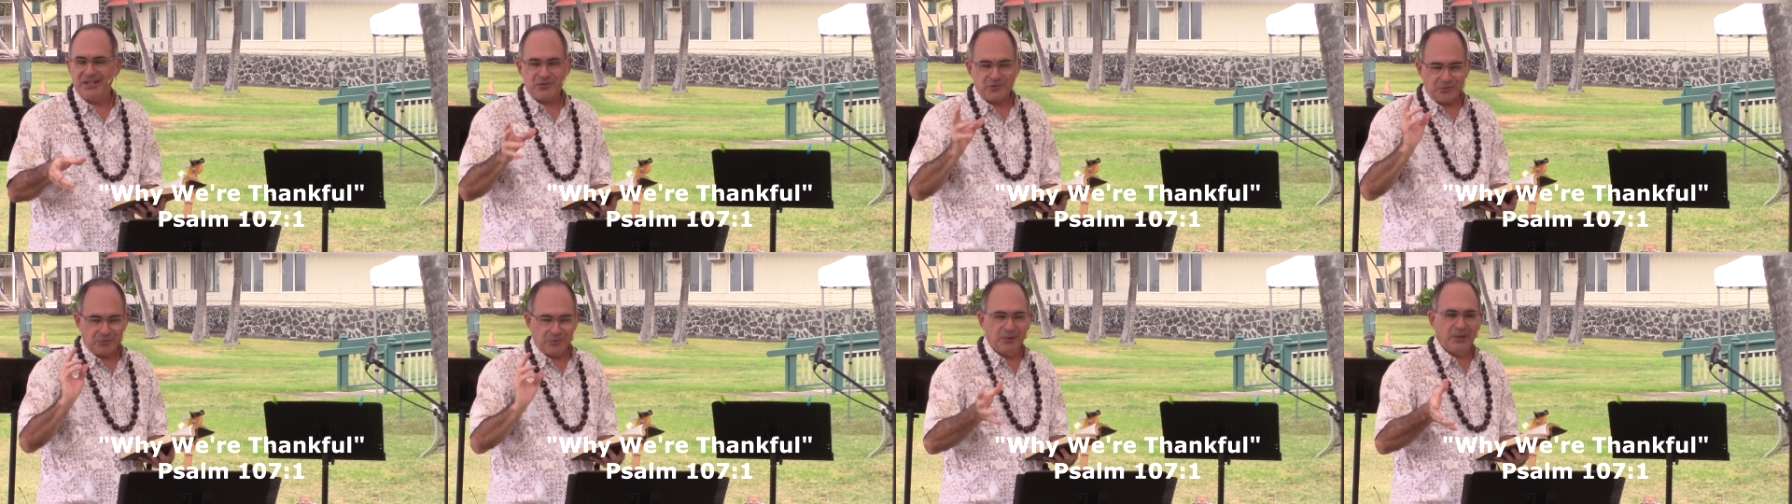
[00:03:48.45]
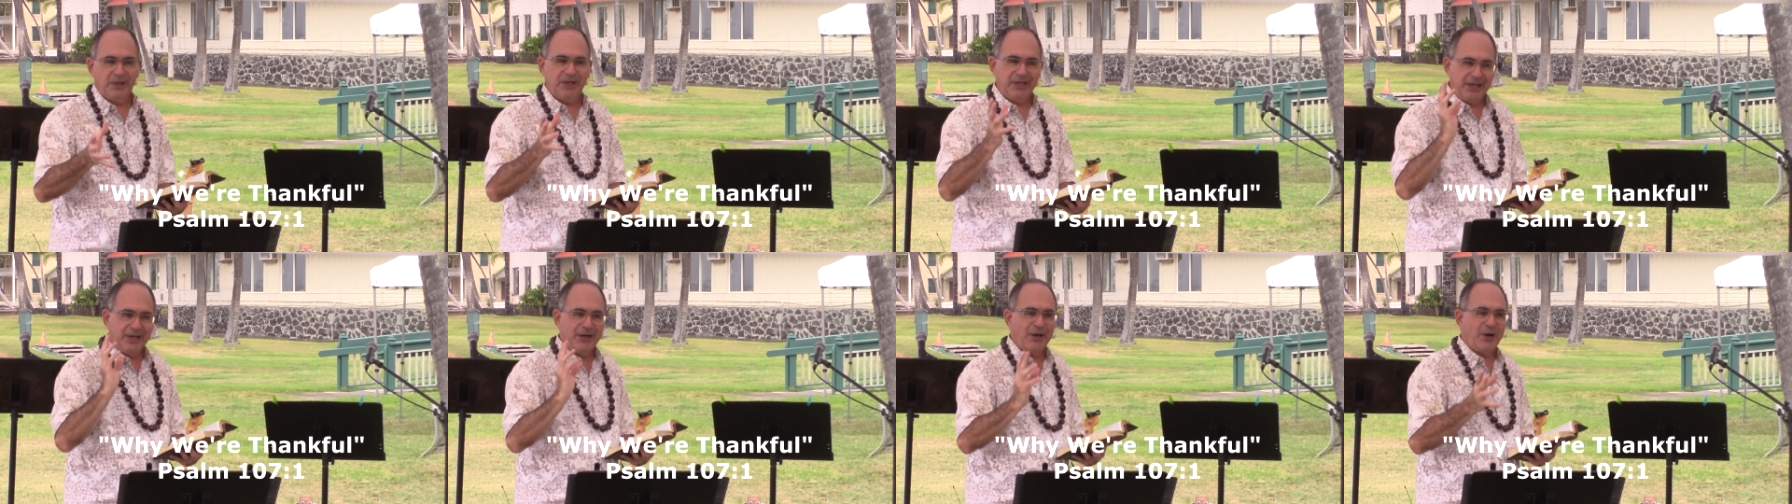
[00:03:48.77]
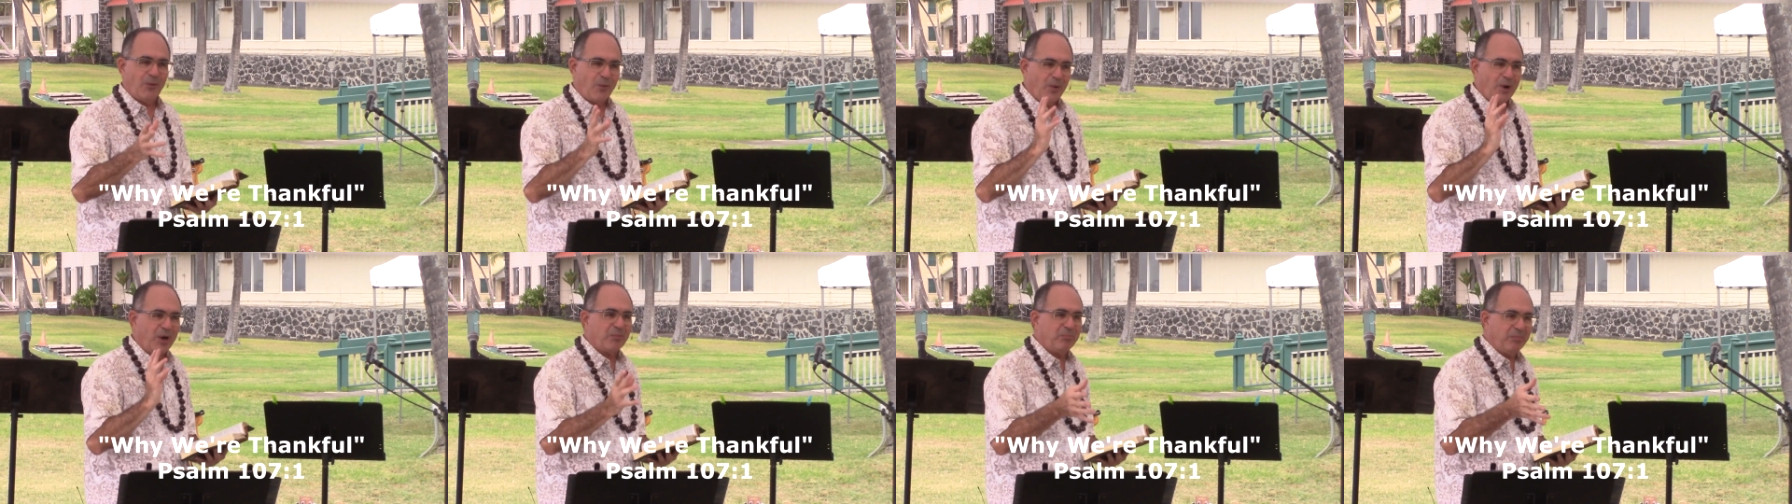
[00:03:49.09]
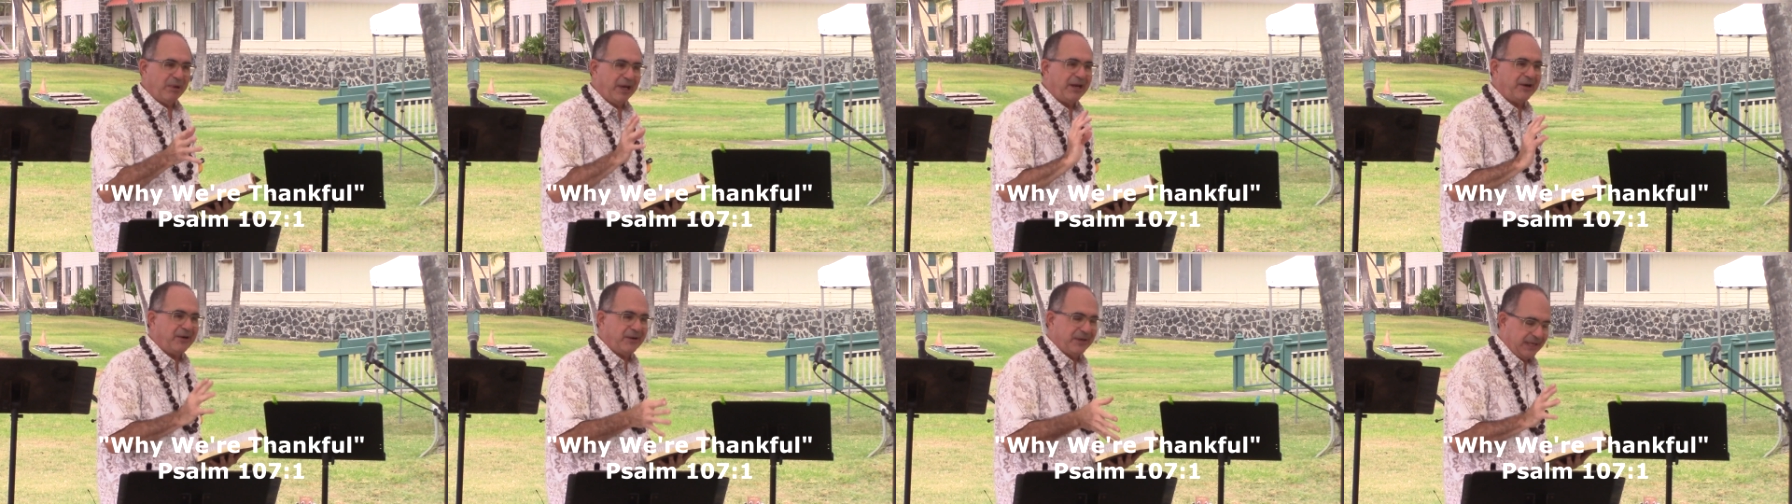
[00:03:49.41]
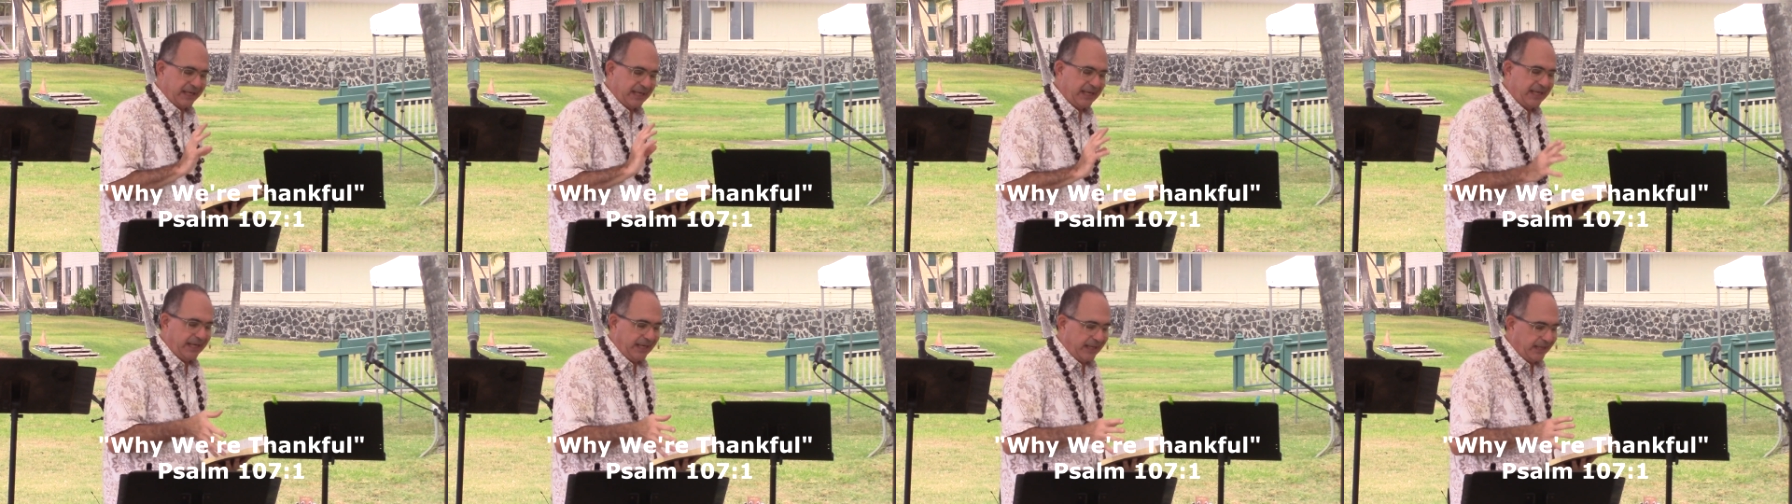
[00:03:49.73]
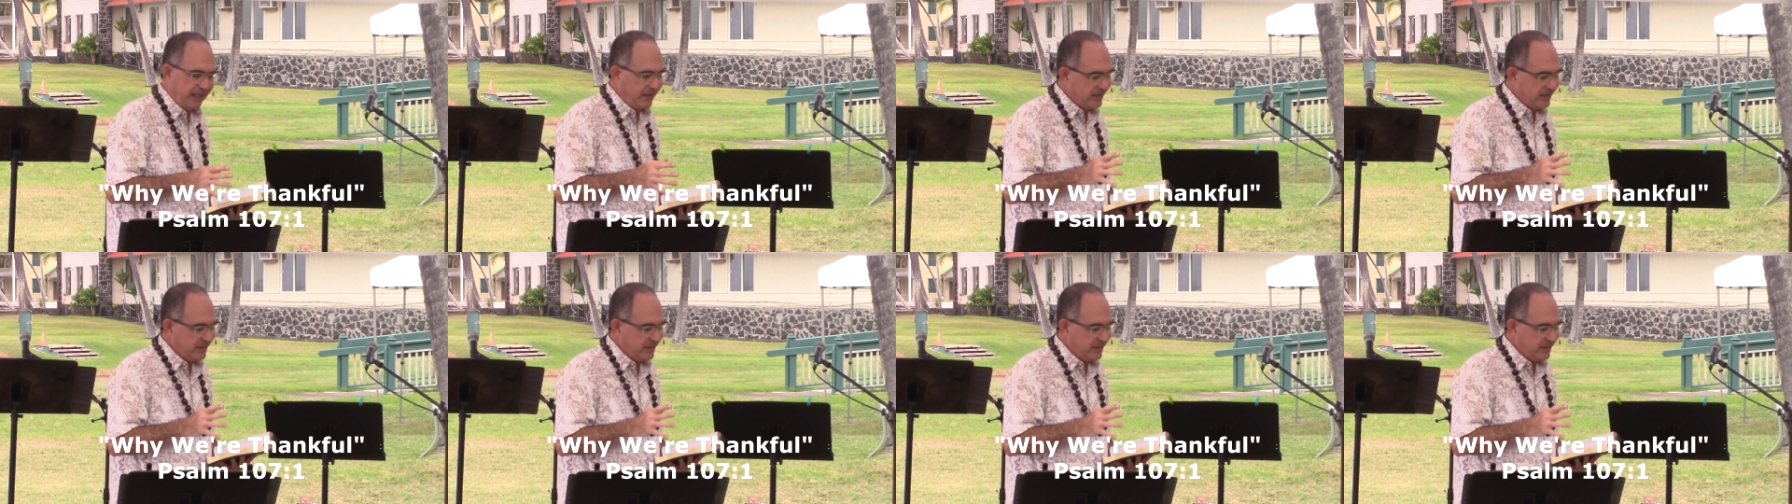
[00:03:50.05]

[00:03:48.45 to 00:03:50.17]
It's really going to work better today.